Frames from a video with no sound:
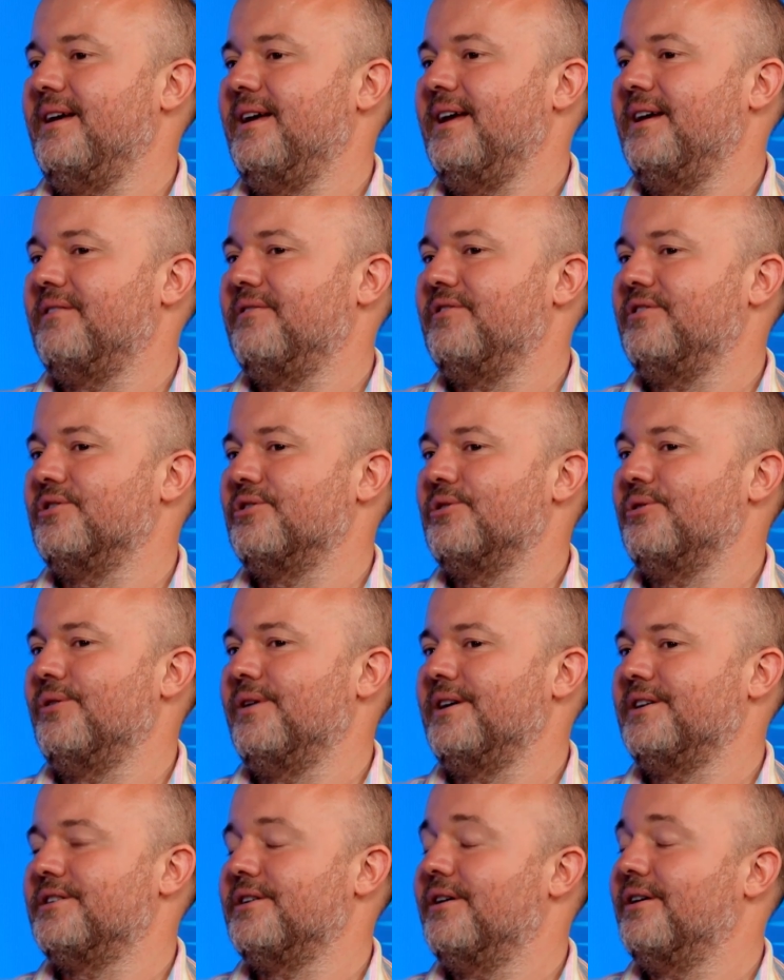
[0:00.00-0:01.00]
if you're
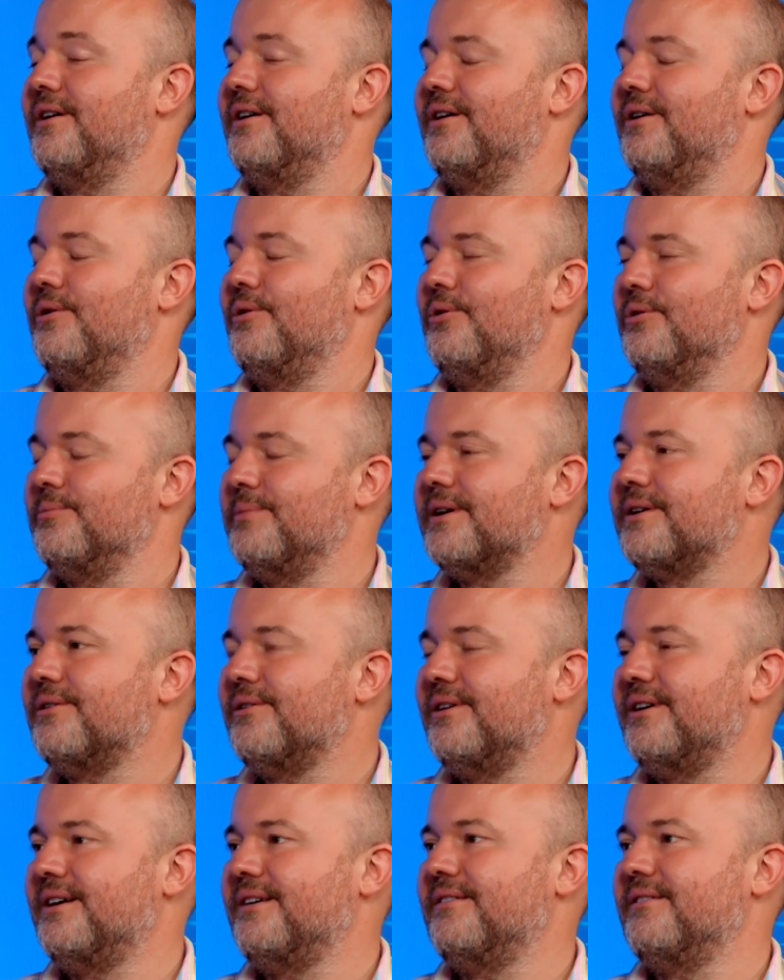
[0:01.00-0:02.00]
going to hold
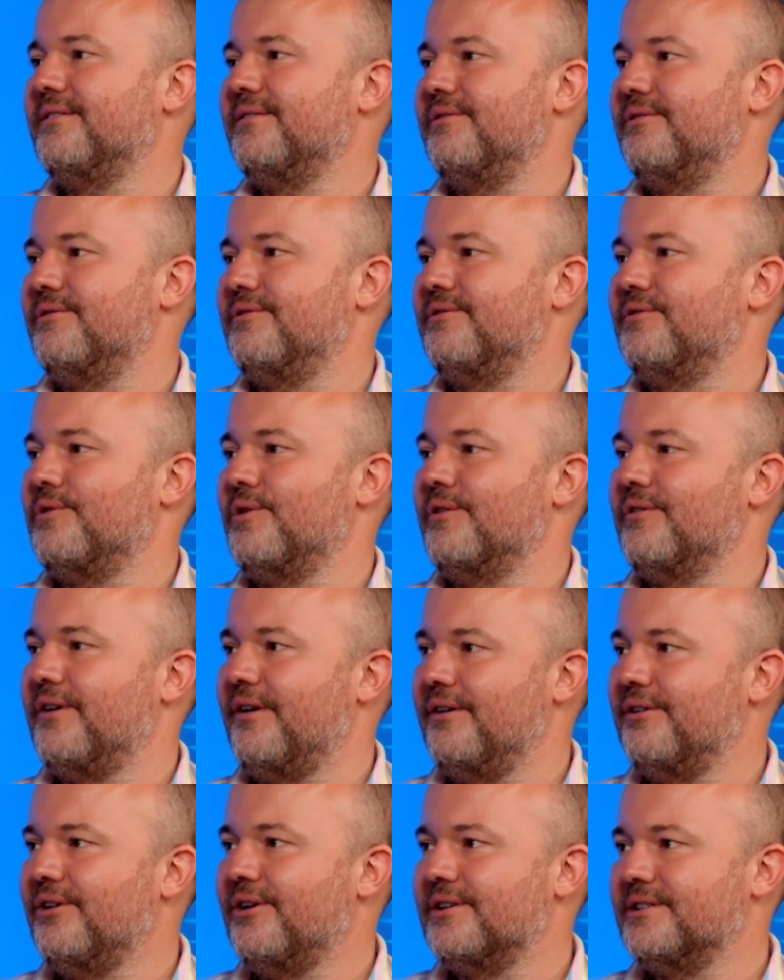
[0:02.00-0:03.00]
Bitcoin for a
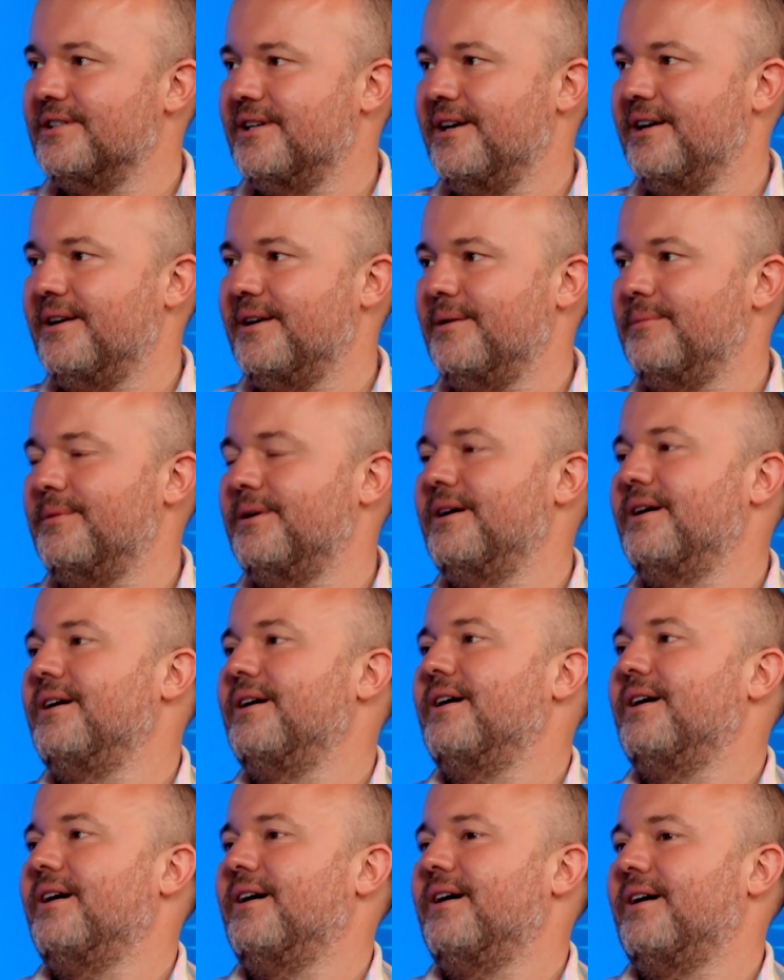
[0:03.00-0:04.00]
very long time,
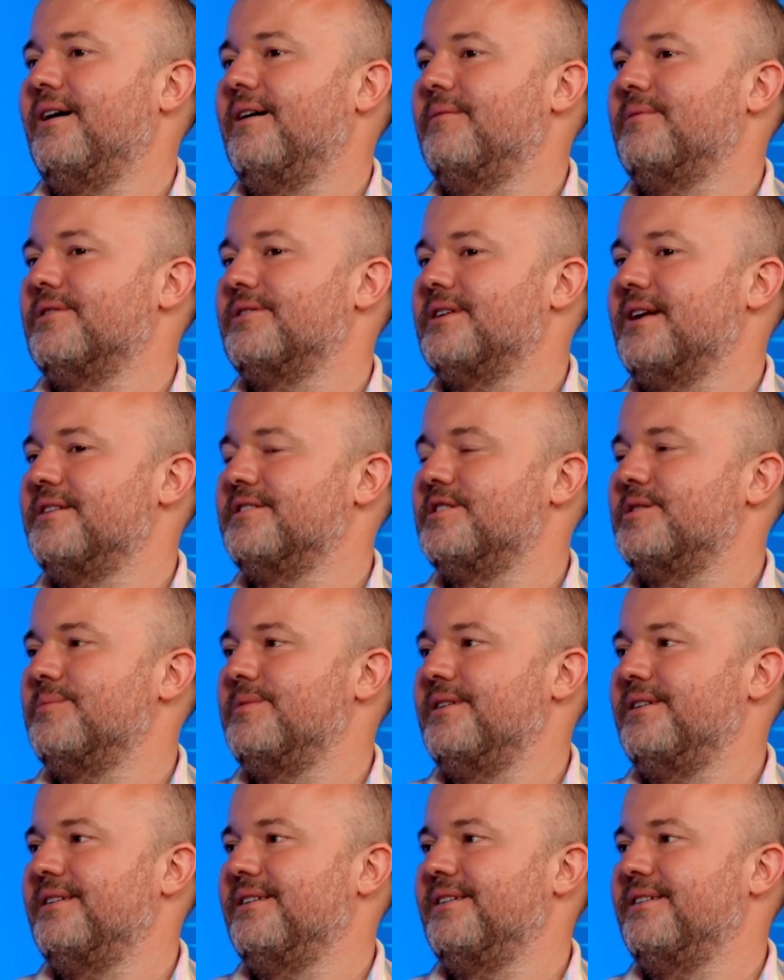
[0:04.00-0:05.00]

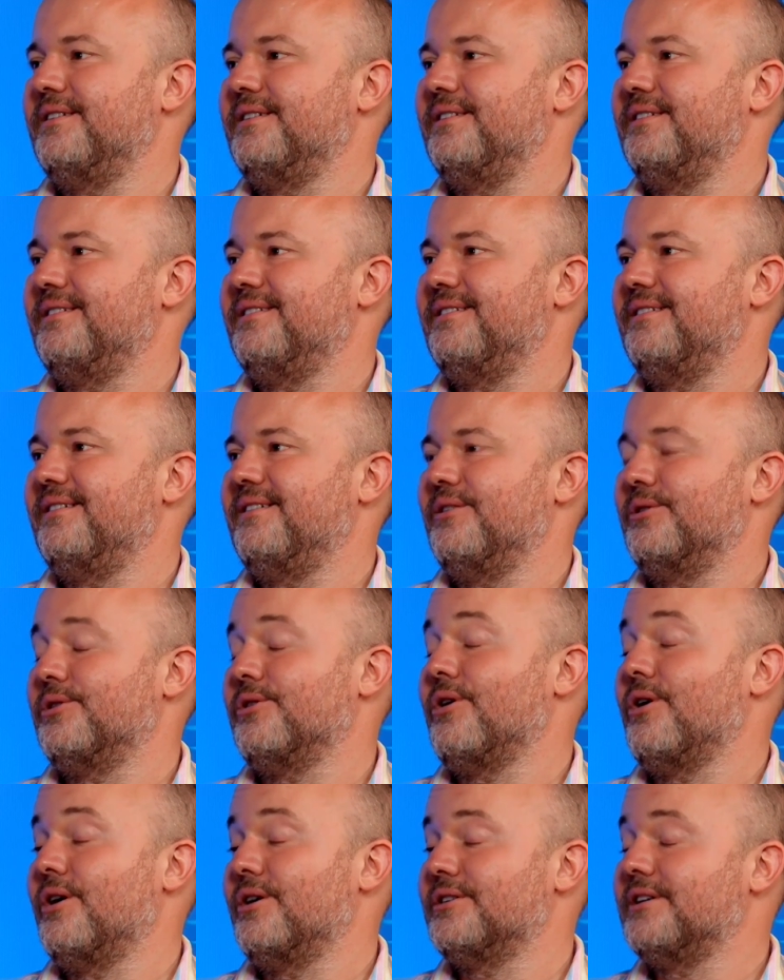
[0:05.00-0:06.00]

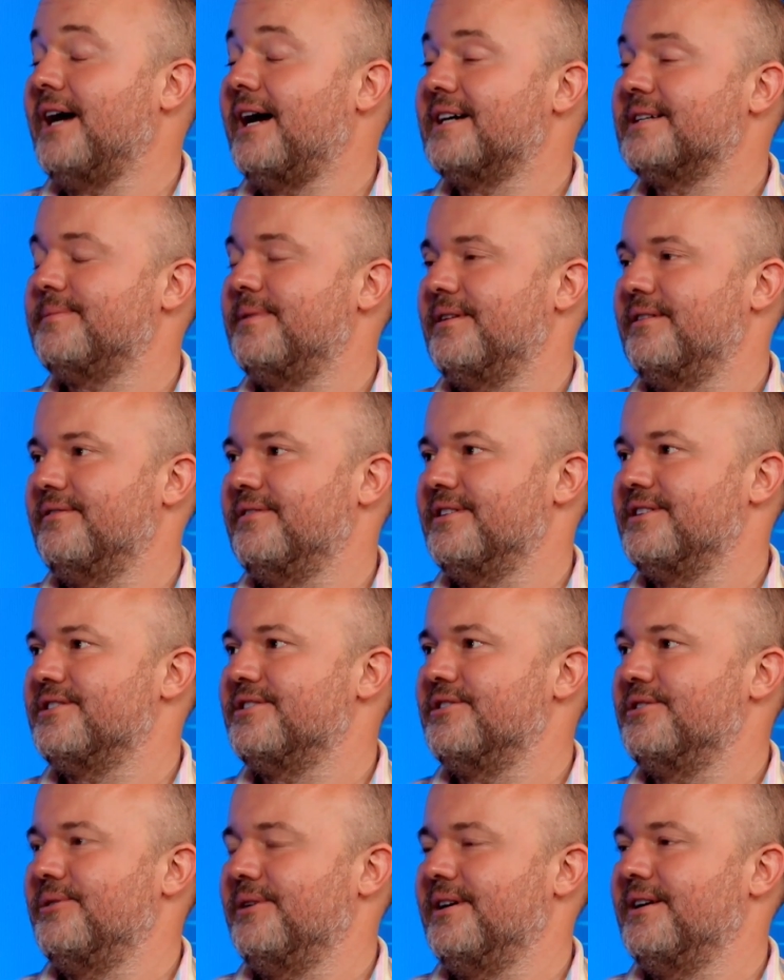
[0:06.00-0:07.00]
there are tax benefits
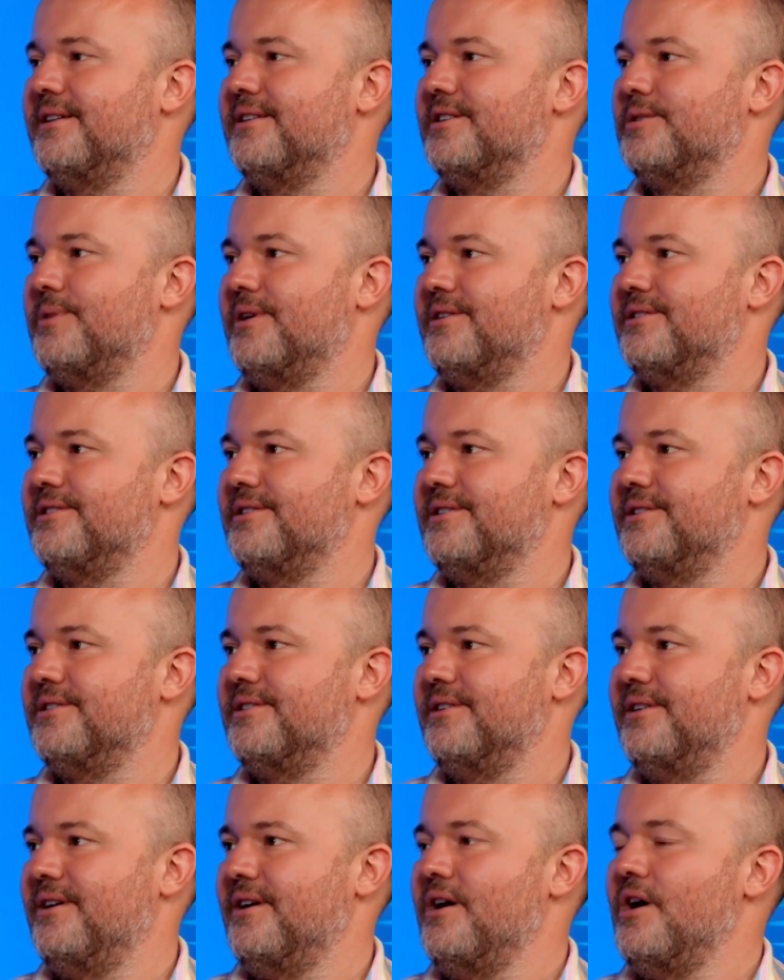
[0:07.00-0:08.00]
to doing it in these
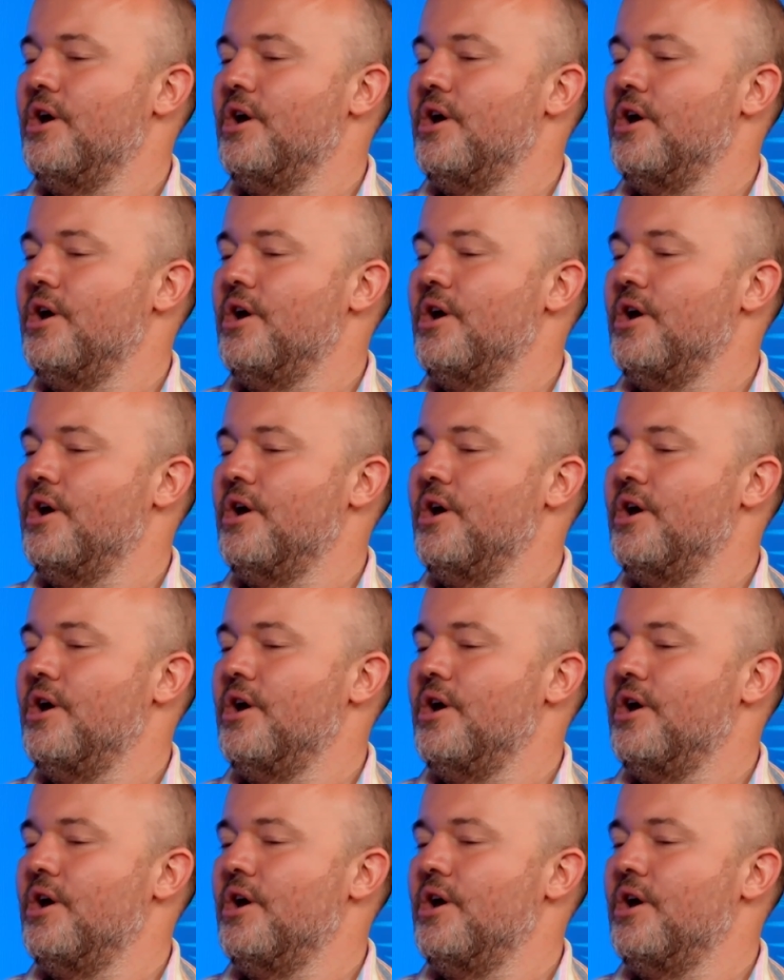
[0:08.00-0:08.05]
policies.